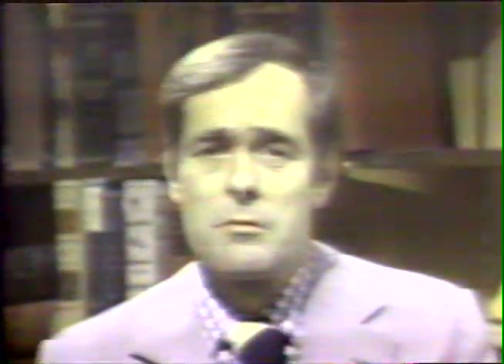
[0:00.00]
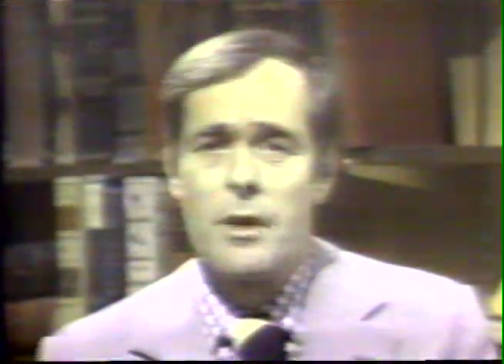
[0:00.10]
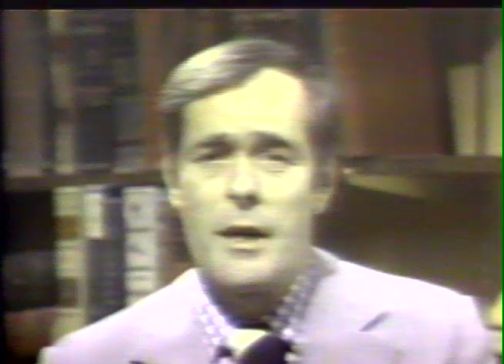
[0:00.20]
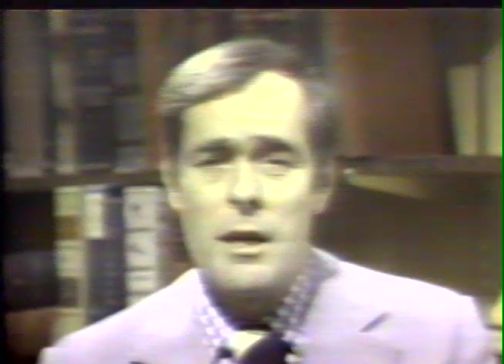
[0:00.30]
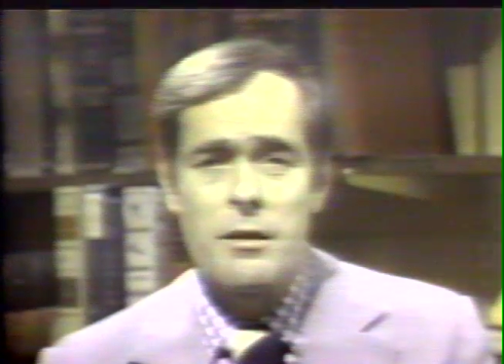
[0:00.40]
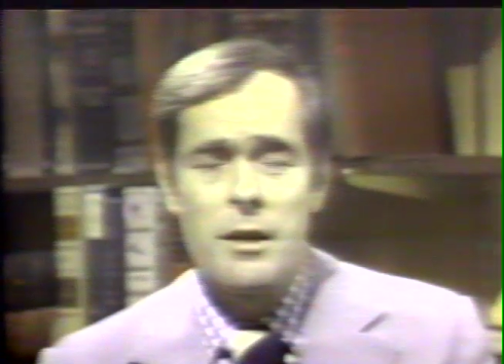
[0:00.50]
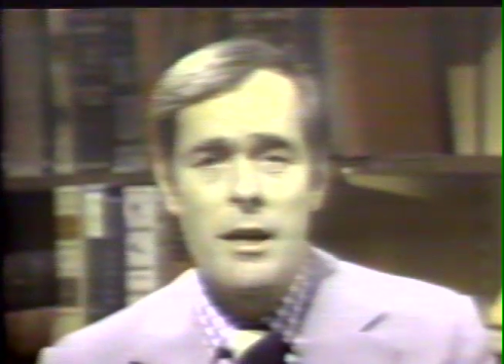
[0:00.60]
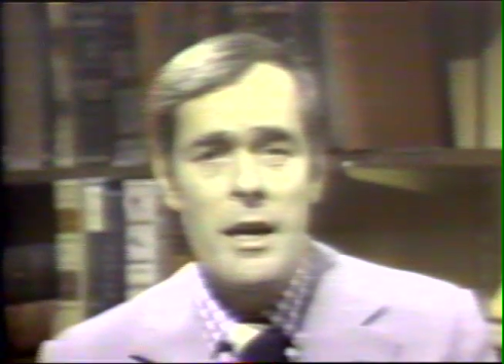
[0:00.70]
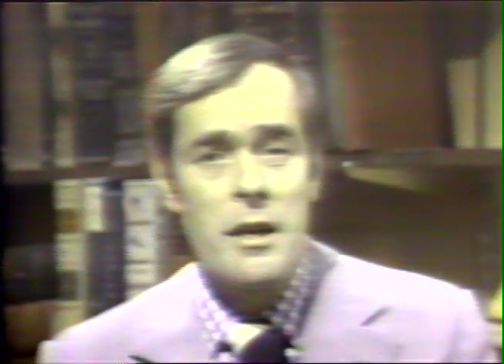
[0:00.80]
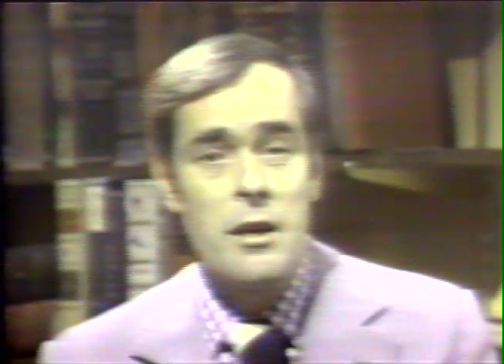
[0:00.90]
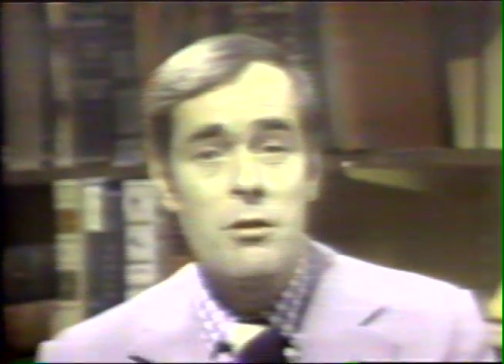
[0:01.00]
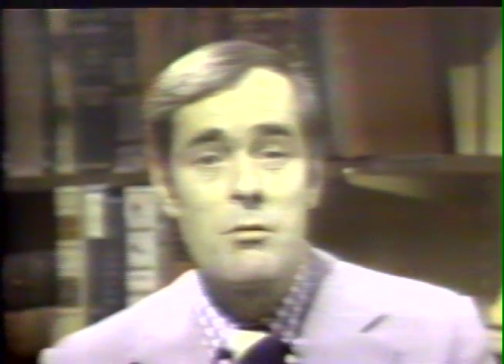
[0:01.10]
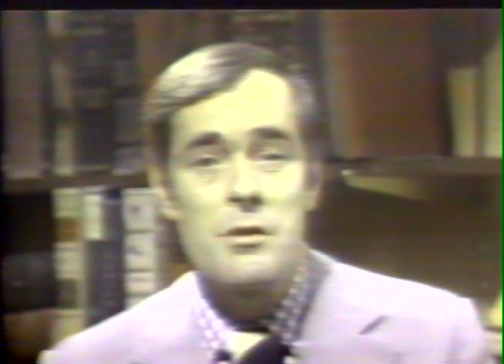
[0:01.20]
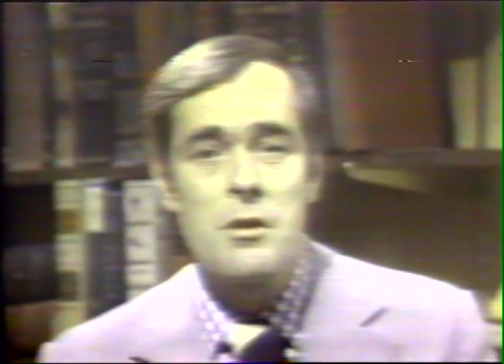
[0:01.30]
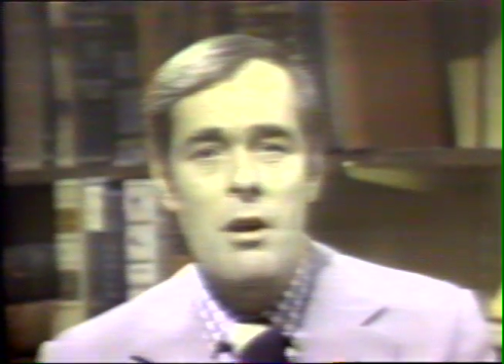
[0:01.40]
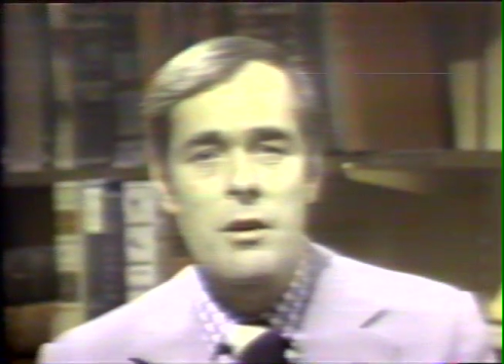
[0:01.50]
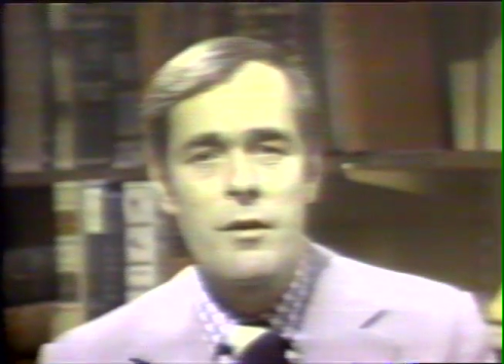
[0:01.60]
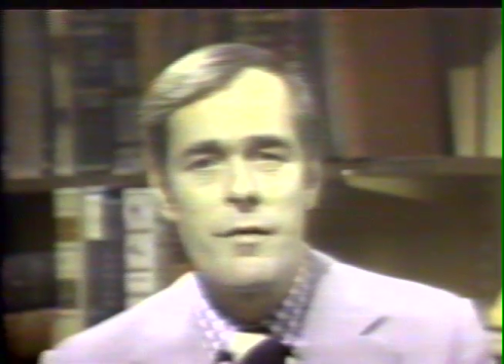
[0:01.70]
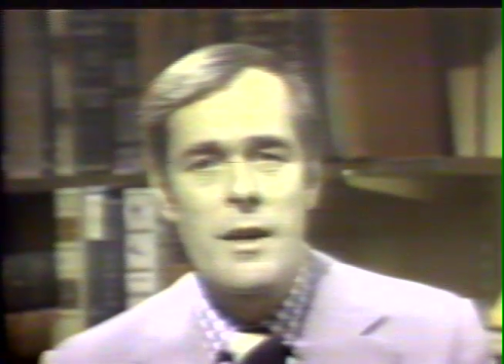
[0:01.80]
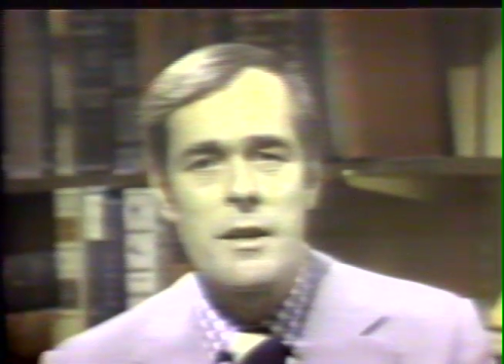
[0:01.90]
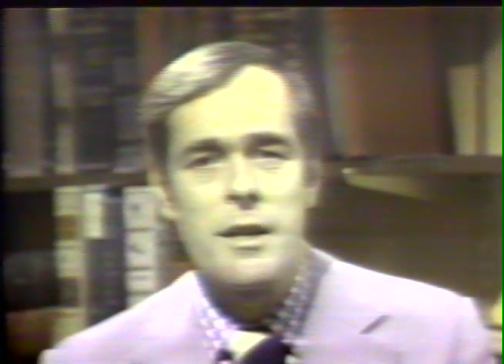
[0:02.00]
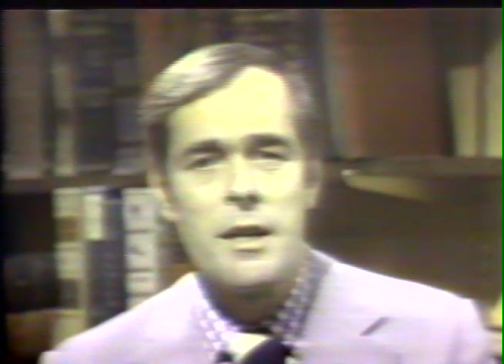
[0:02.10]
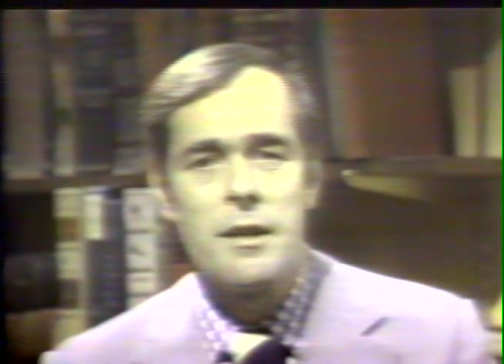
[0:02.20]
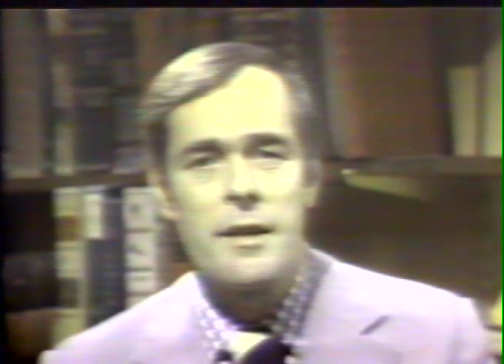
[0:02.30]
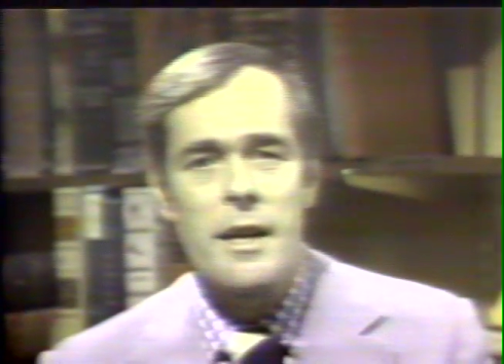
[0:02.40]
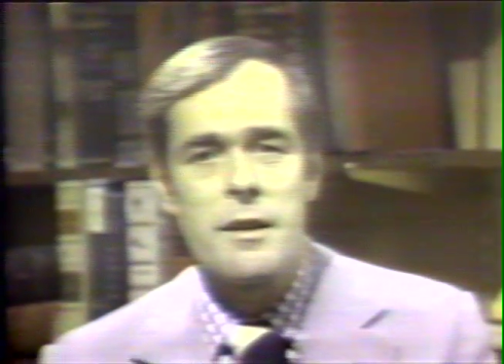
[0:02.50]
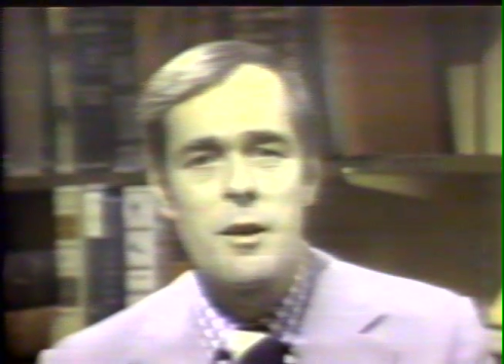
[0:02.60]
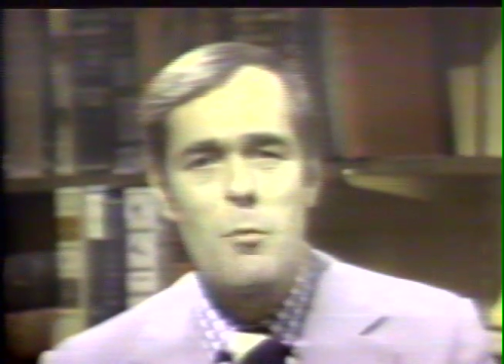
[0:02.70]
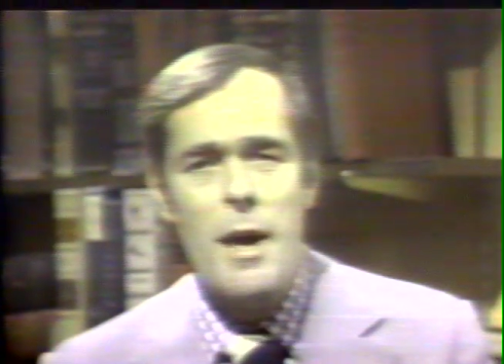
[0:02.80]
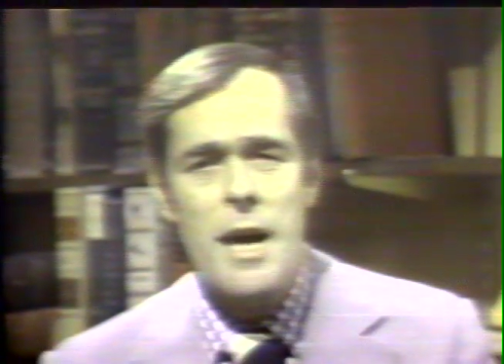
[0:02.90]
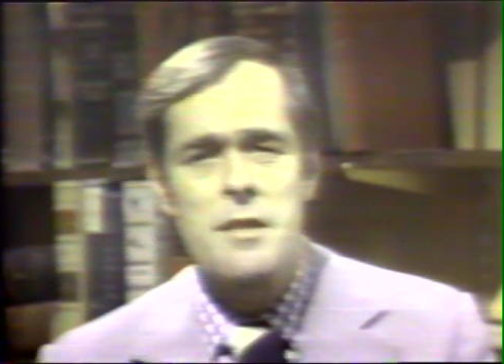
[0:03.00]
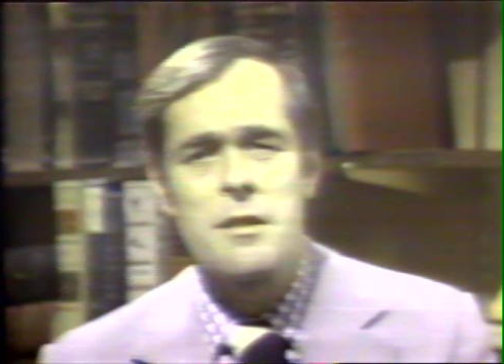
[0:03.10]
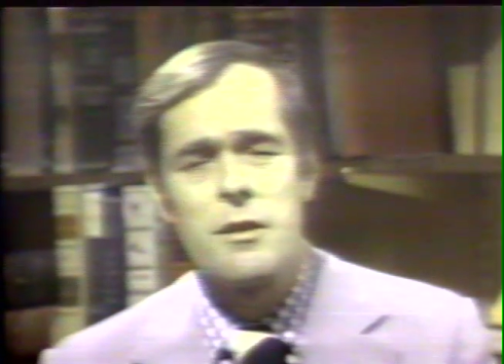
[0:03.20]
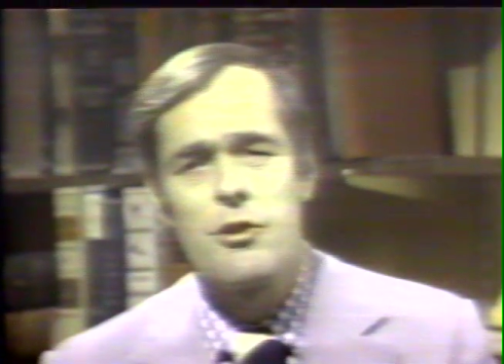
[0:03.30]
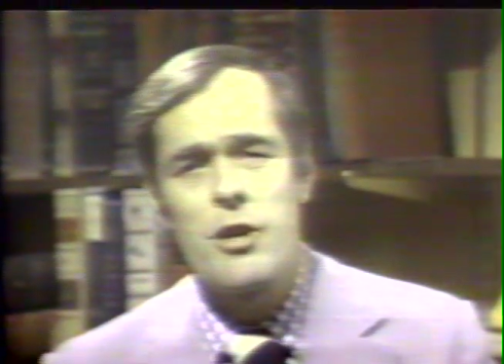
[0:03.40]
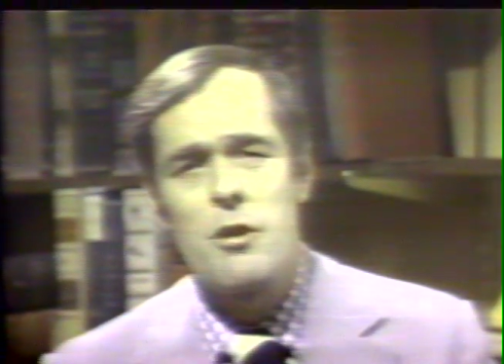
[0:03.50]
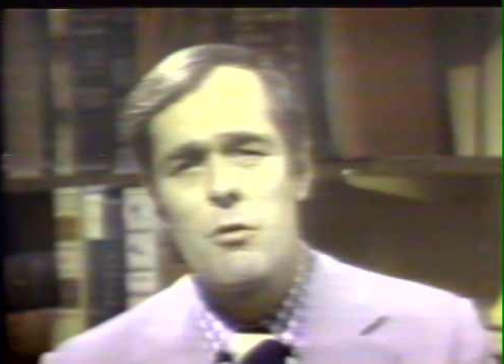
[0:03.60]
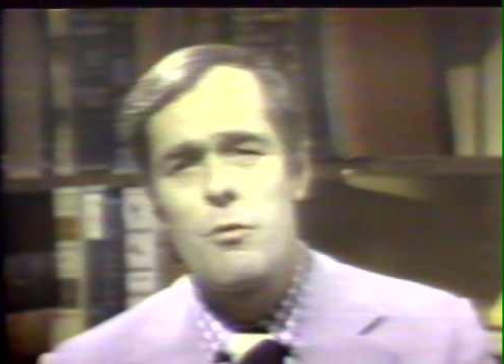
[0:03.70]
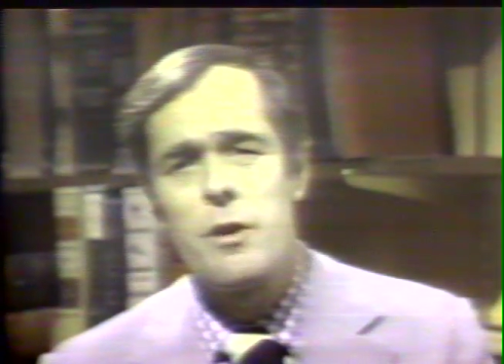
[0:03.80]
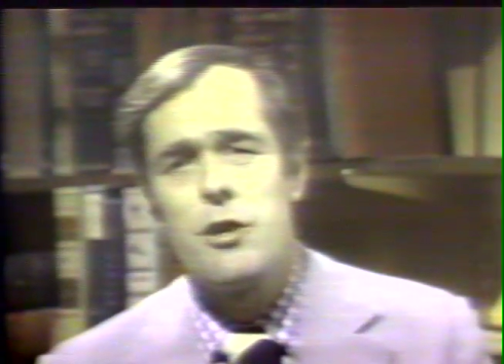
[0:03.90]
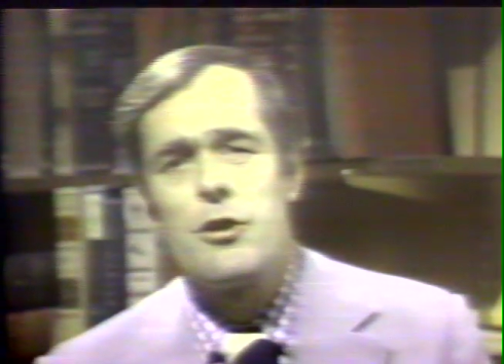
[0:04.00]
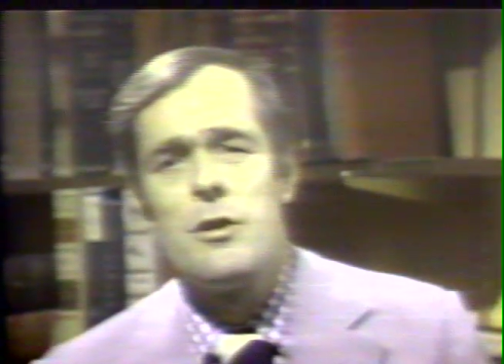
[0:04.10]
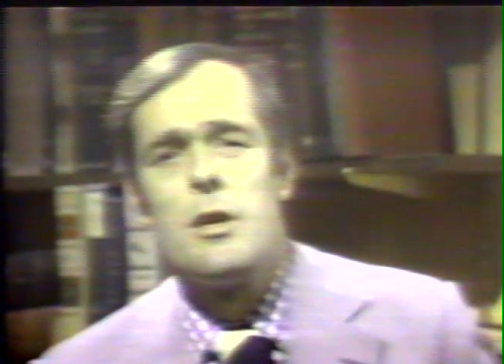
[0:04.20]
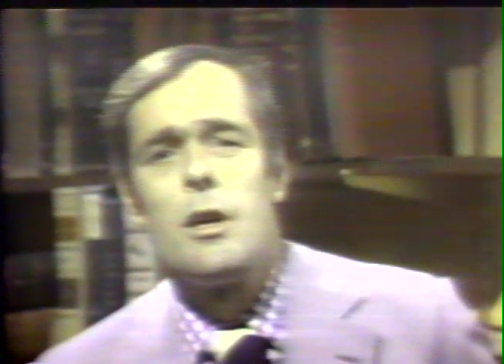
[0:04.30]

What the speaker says: An elderly lady whose doctor felt he detected a mass in the general region